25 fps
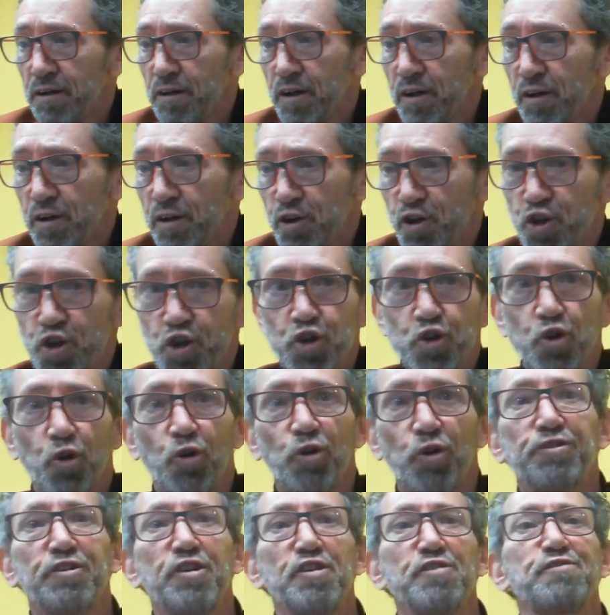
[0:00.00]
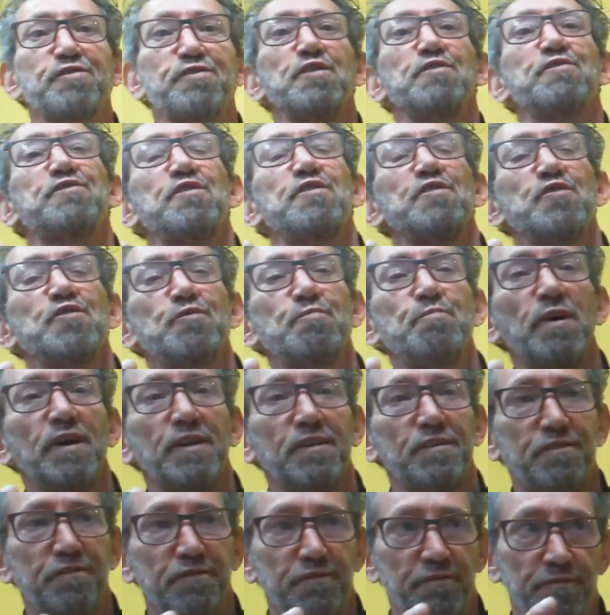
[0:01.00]
short distances,
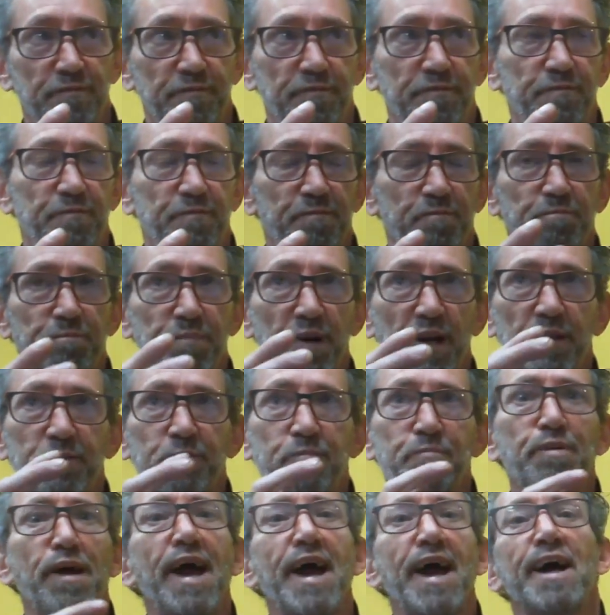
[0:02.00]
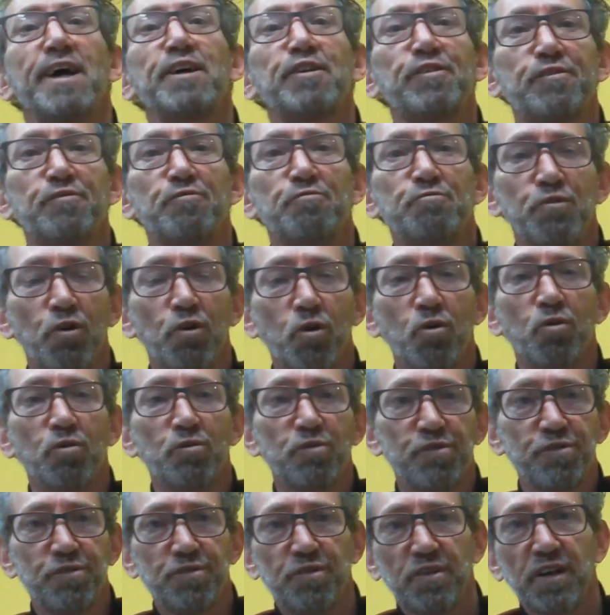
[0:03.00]
but packed
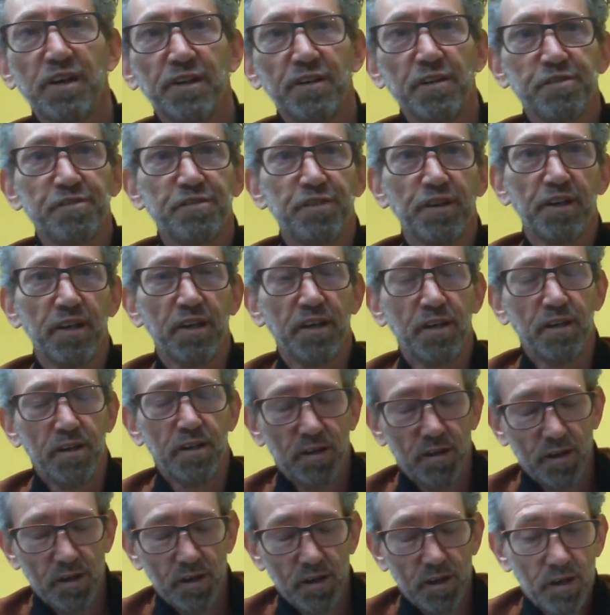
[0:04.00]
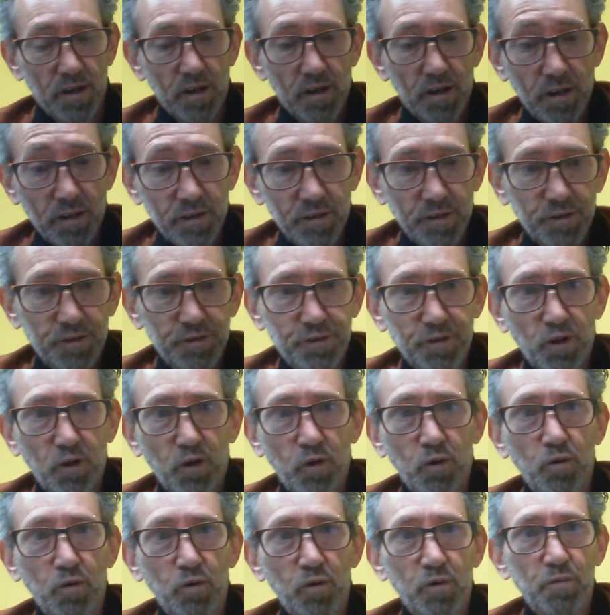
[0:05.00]
roads in the city.
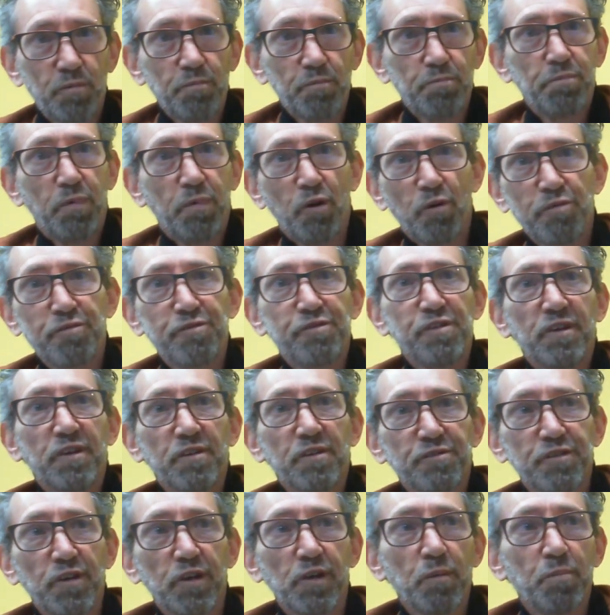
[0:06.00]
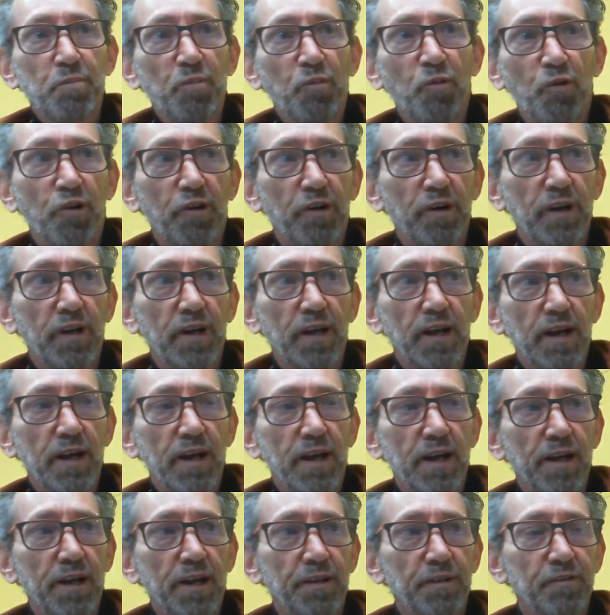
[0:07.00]
So both Singapore
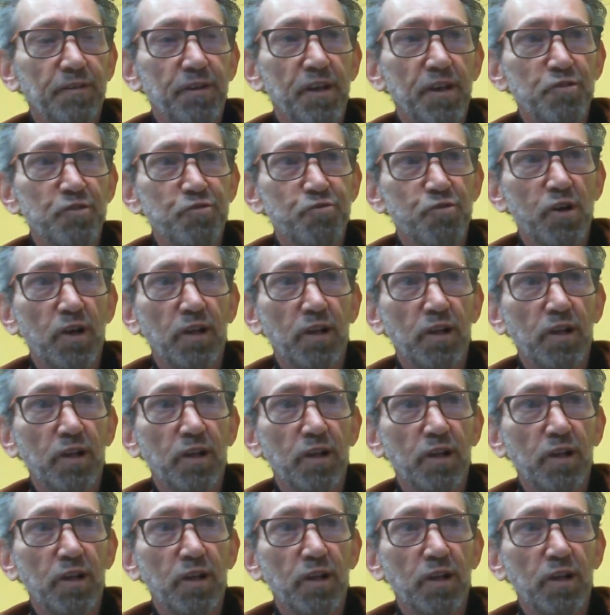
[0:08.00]
and Israel